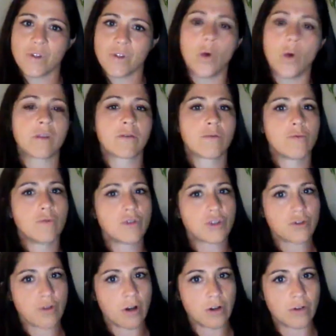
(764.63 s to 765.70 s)
going through the
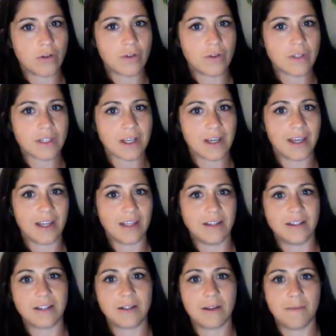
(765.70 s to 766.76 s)
struggles,
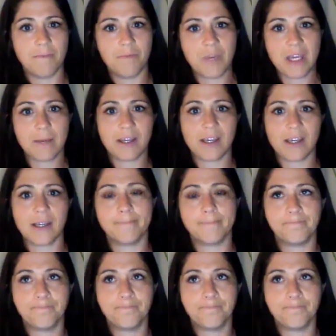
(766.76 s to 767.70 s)
and maybe